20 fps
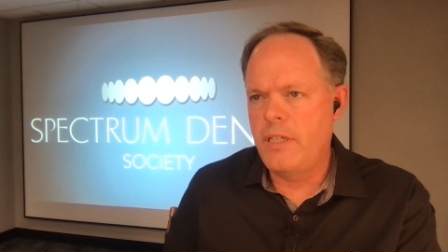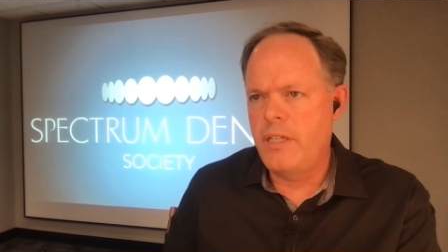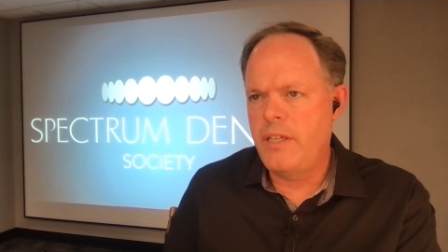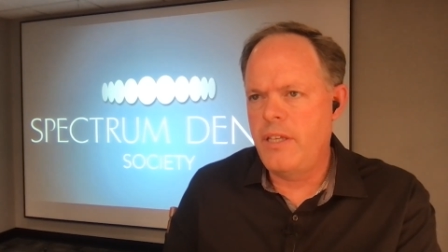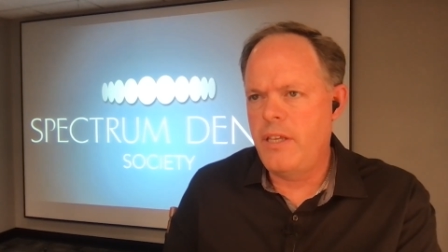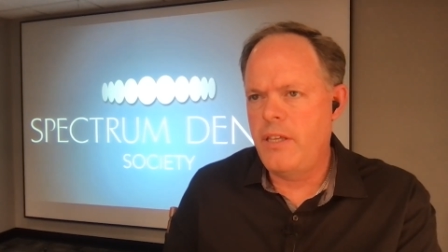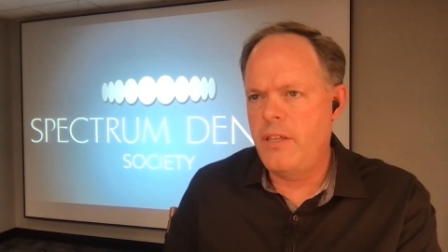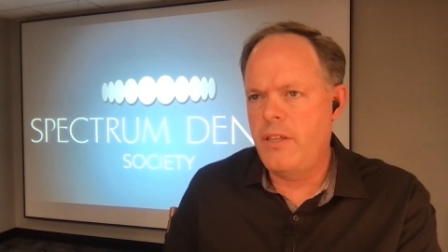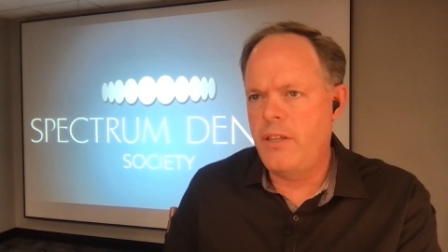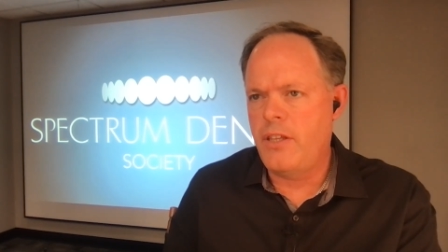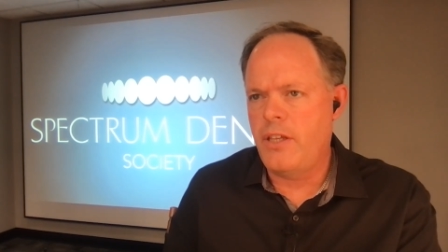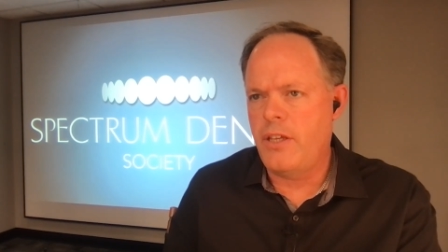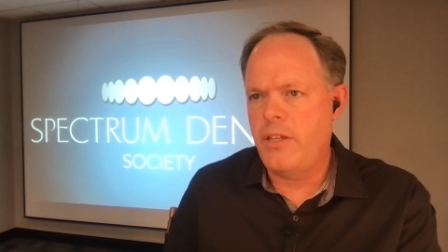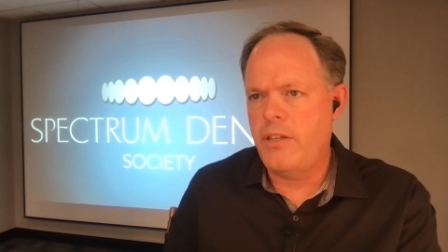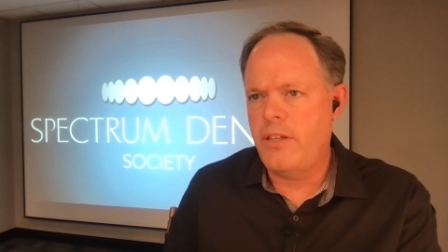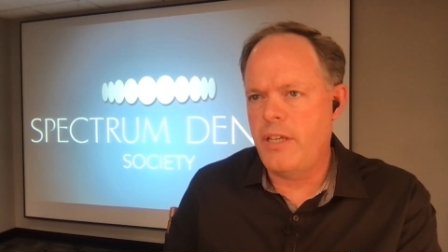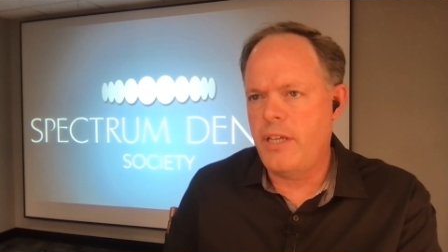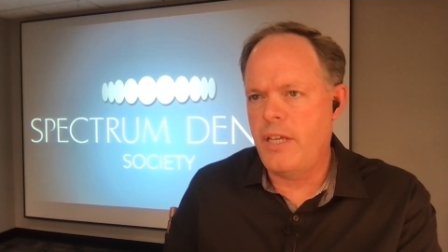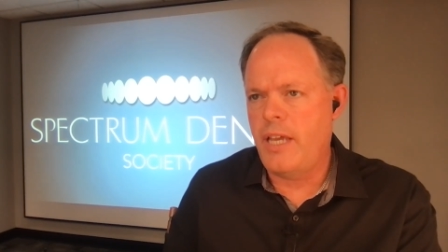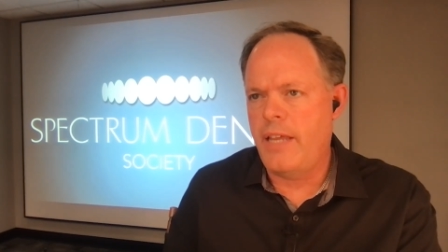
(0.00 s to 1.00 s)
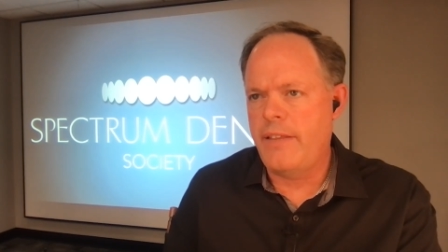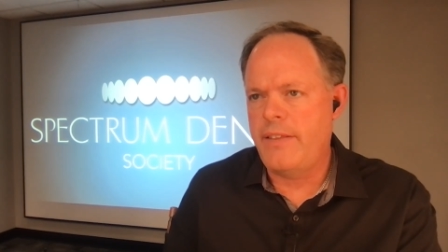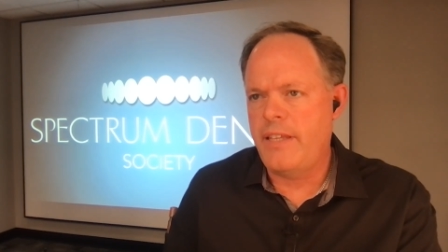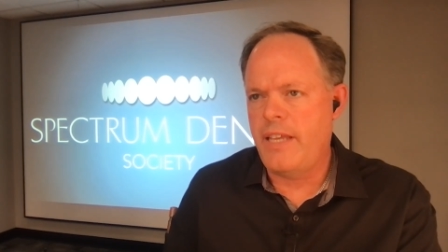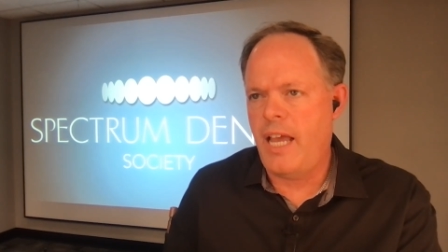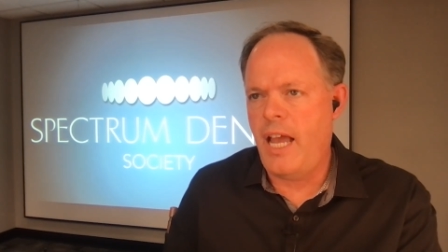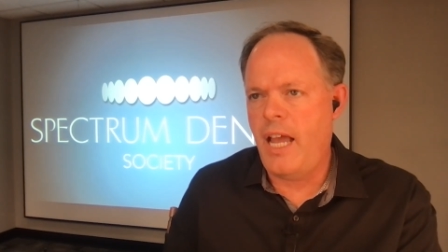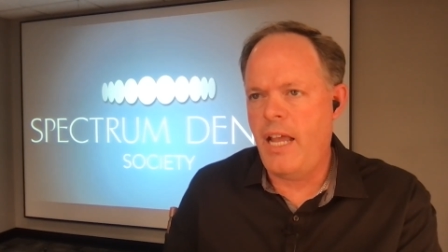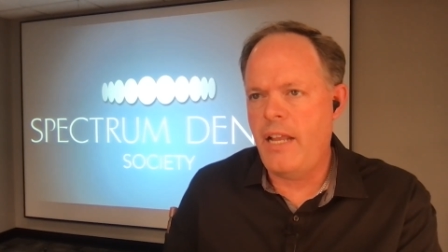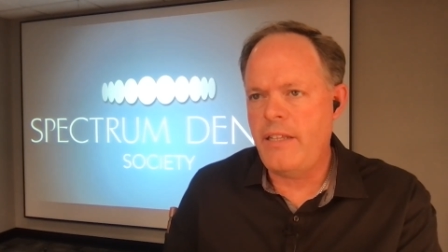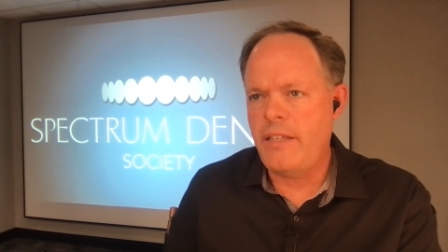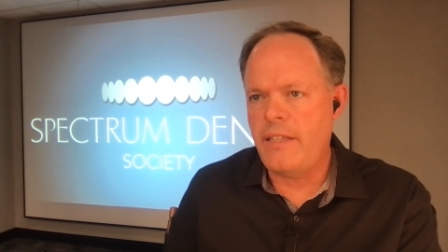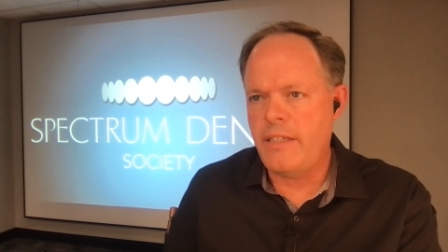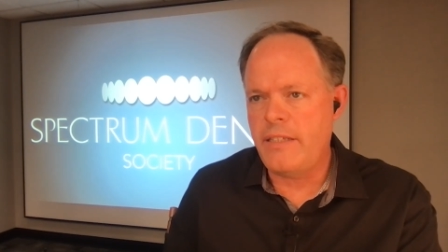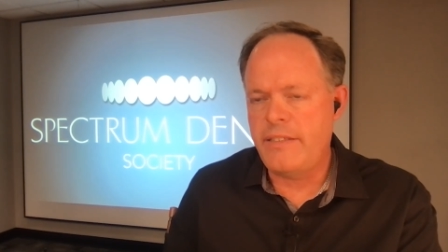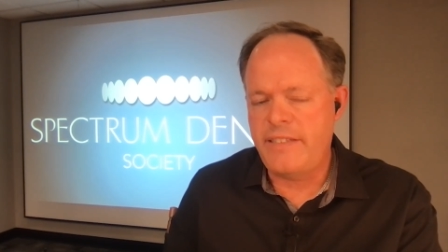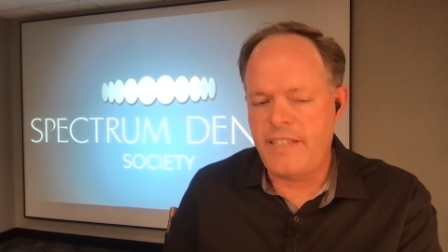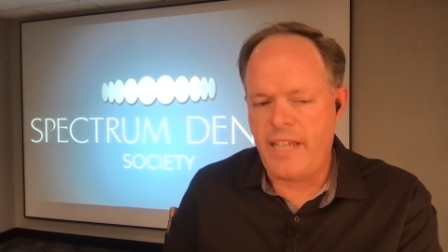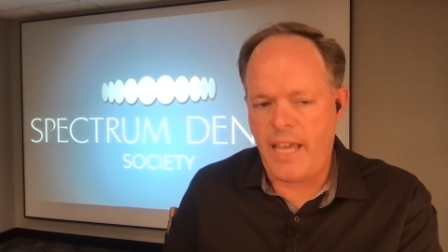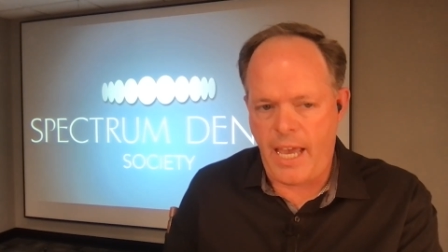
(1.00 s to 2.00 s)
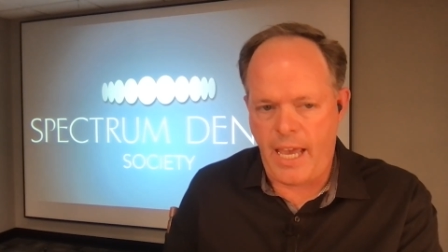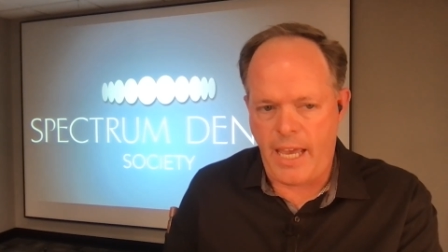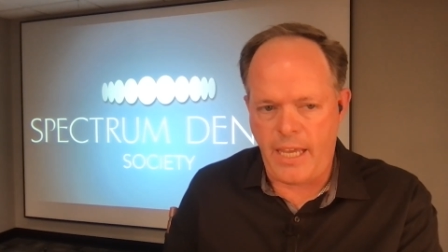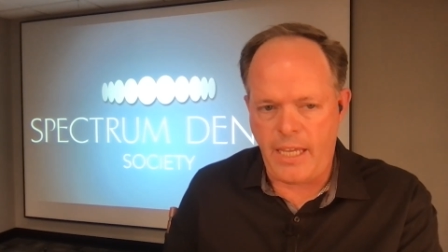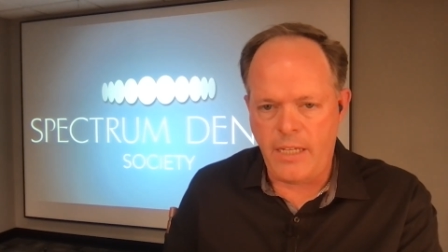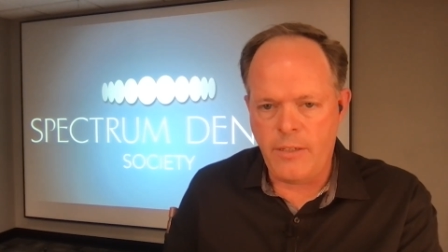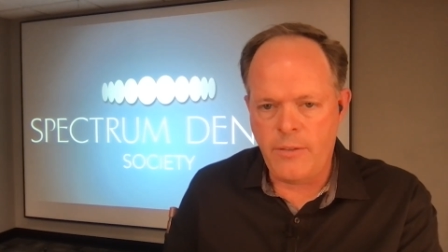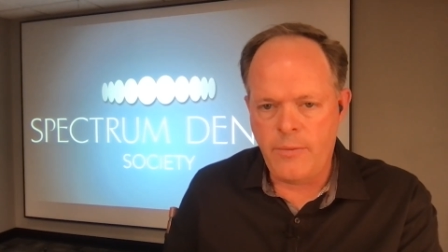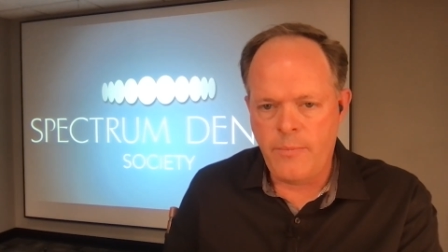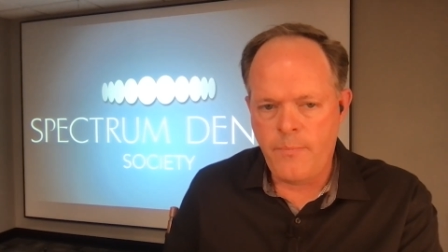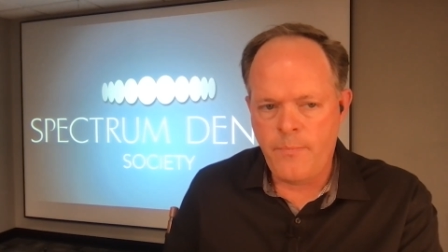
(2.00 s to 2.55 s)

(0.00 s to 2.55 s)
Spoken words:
at the end of the day,